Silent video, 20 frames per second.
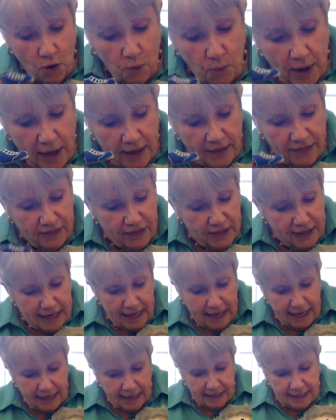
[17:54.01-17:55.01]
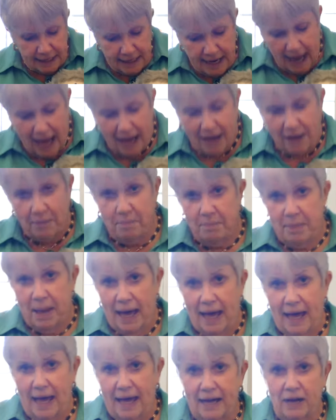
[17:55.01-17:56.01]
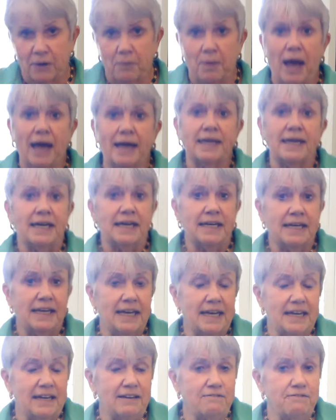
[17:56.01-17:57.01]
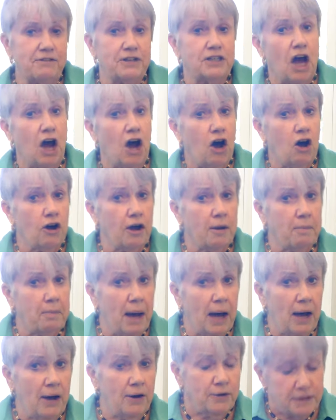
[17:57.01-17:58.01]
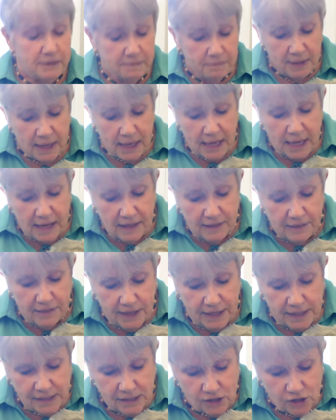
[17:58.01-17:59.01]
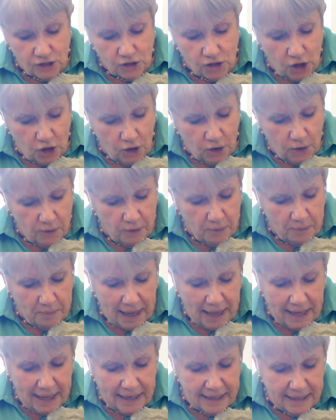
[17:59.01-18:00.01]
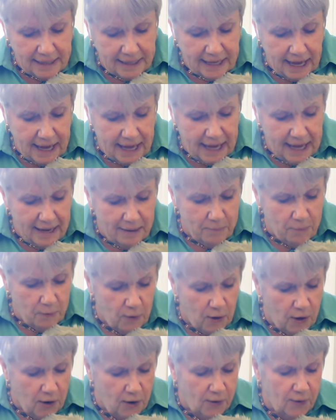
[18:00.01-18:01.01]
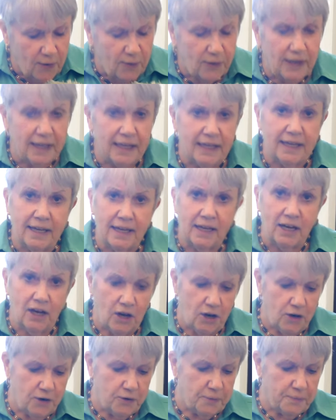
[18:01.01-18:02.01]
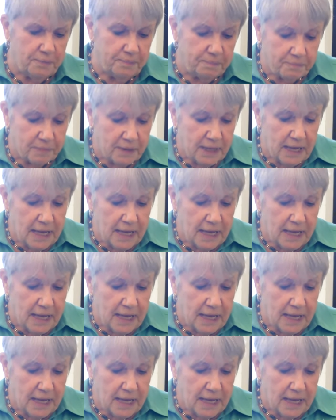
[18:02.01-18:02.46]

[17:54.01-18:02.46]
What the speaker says: With a knick-knack, paddywhack, give a dog a bone. This old man came rolling home.